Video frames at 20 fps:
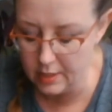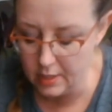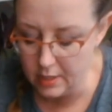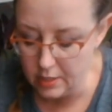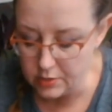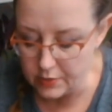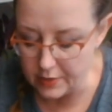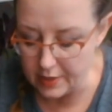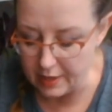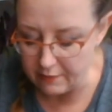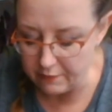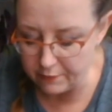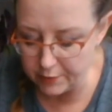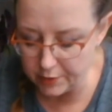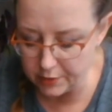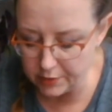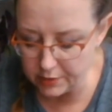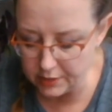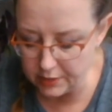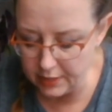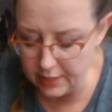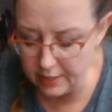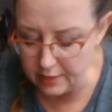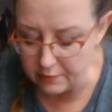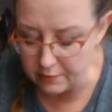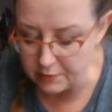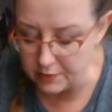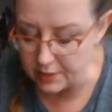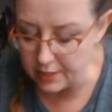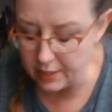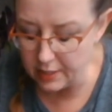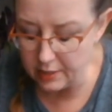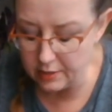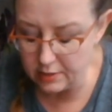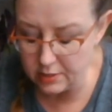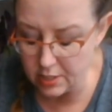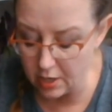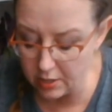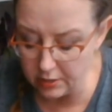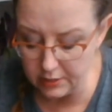So that first lift, it's
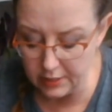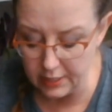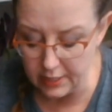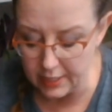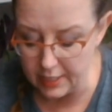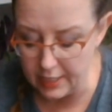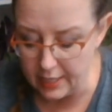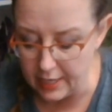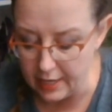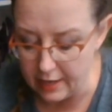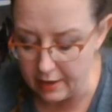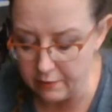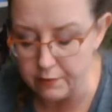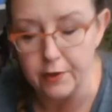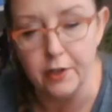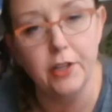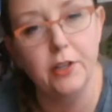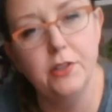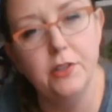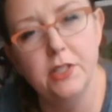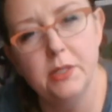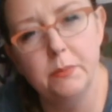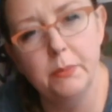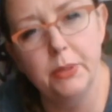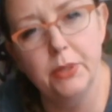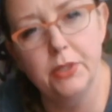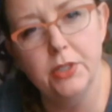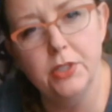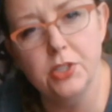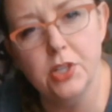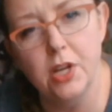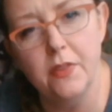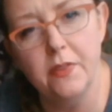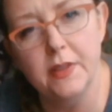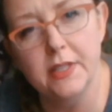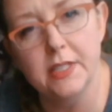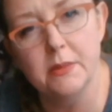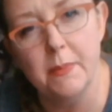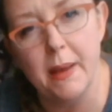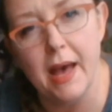hardly any effort. You just push on
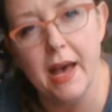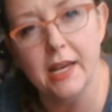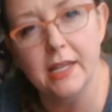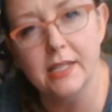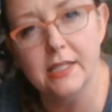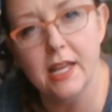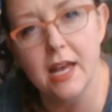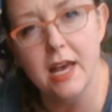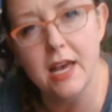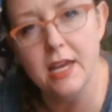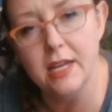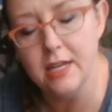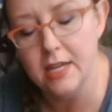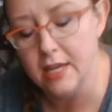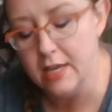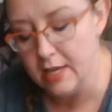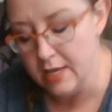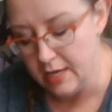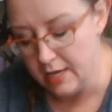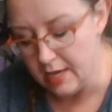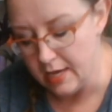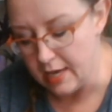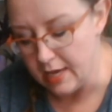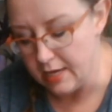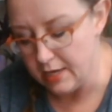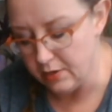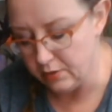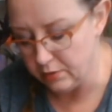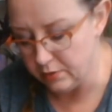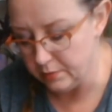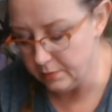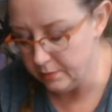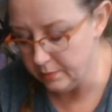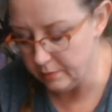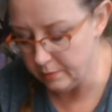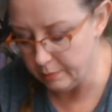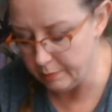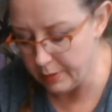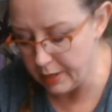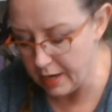this back side and it'll
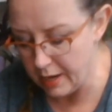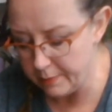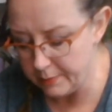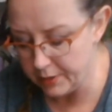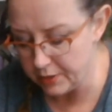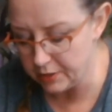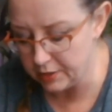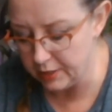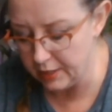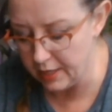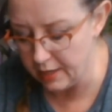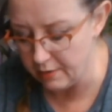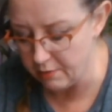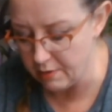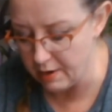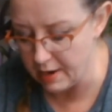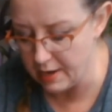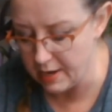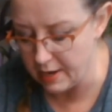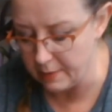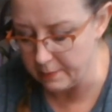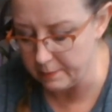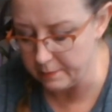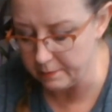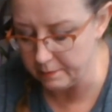pop your clay right up.